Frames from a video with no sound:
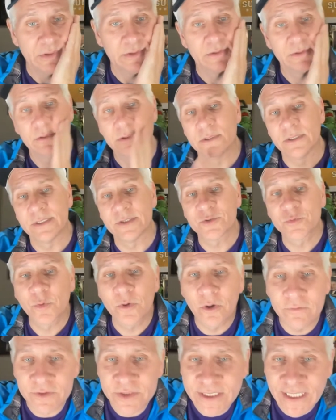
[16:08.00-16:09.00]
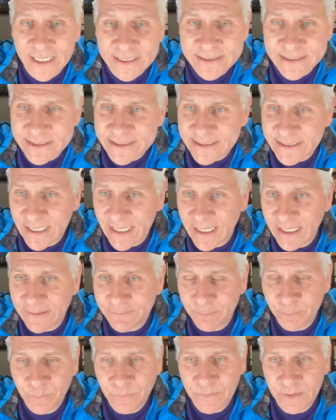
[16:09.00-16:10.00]
And his win over Texas
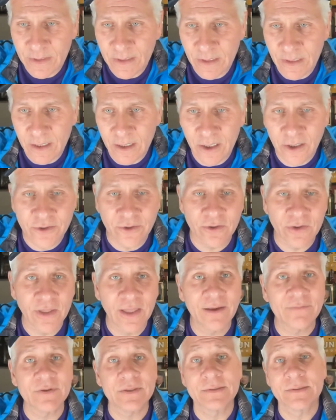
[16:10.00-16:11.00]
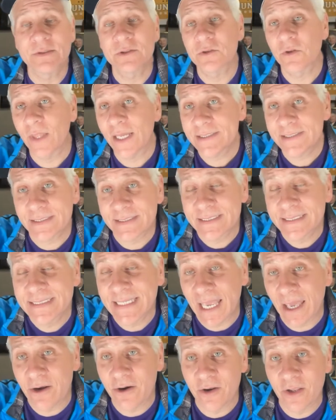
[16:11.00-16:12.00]
State, 111. So that's a
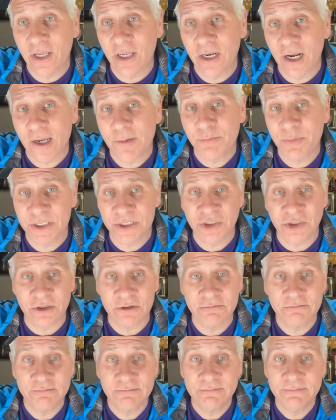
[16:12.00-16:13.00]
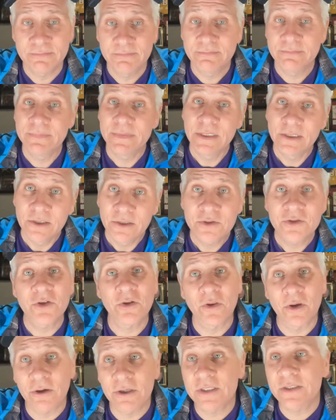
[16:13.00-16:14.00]
Saturday night pitcher. So
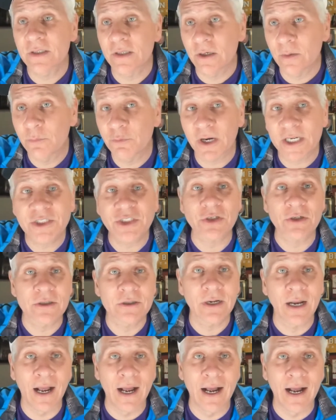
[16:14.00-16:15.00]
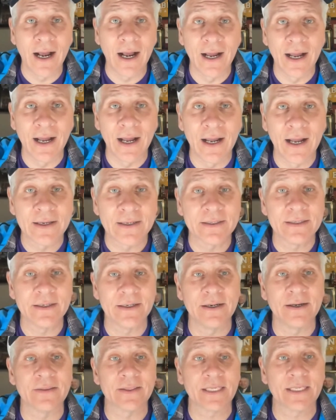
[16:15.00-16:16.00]
there is a little pressure
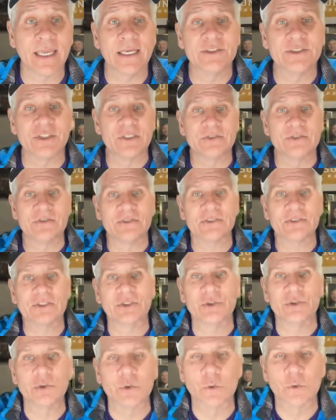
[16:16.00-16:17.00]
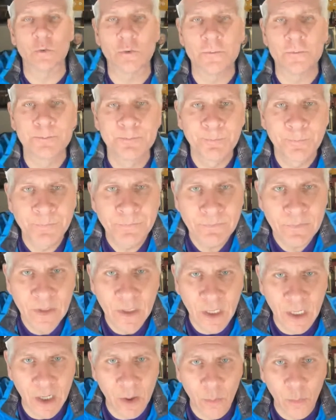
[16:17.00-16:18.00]
on the Cajuns to
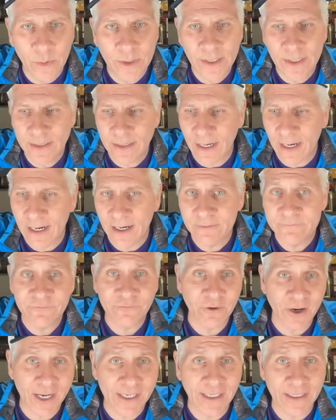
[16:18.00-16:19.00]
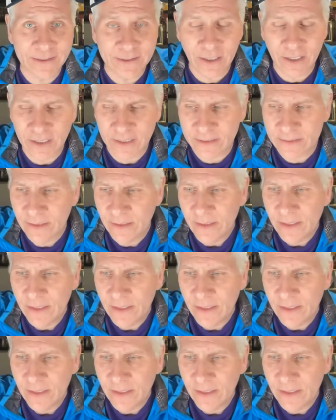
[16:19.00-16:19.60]
win on Friday night.